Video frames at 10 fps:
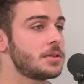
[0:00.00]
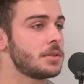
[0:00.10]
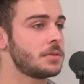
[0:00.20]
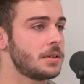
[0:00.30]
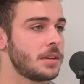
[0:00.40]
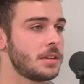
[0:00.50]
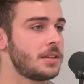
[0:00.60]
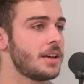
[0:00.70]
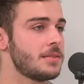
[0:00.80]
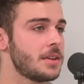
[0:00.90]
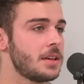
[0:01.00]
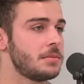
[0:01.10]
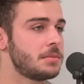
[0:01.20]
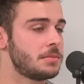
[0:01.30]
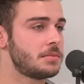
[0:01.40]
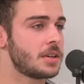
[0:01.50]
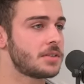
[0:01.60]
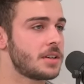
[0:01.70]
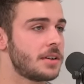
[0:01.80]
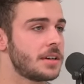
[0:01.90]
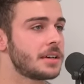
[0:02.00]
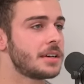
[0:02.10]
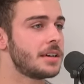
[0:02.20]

doing DV volunteering,